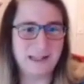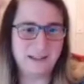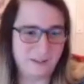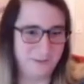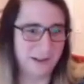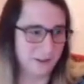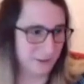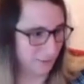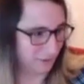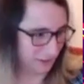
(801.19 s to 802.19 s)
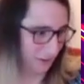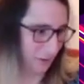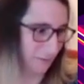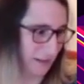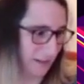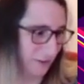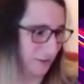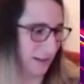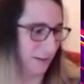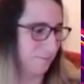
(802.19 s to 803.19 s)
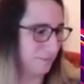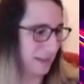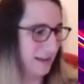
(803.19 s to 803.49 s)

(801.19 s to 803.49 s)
East video games too, if that's your jam.